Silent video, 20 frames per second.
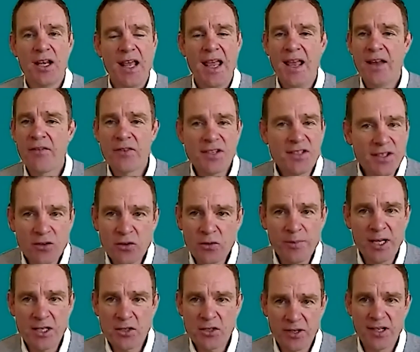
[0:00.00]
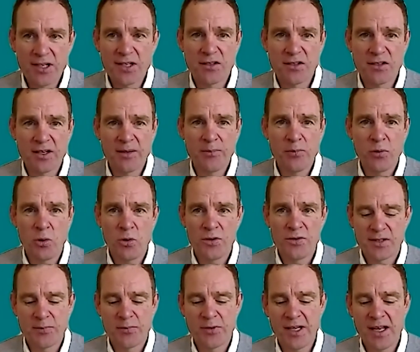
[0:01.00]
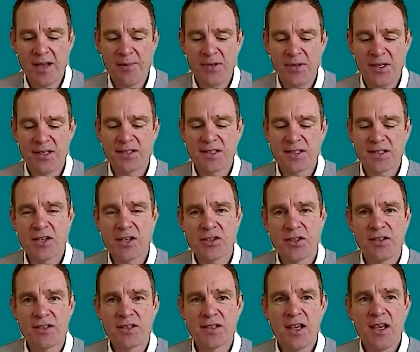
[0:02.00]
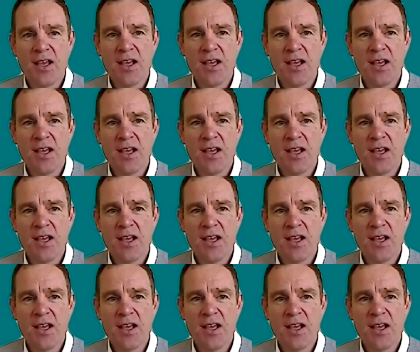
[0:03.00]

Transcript: Every single metric is not important to bring up in discussions,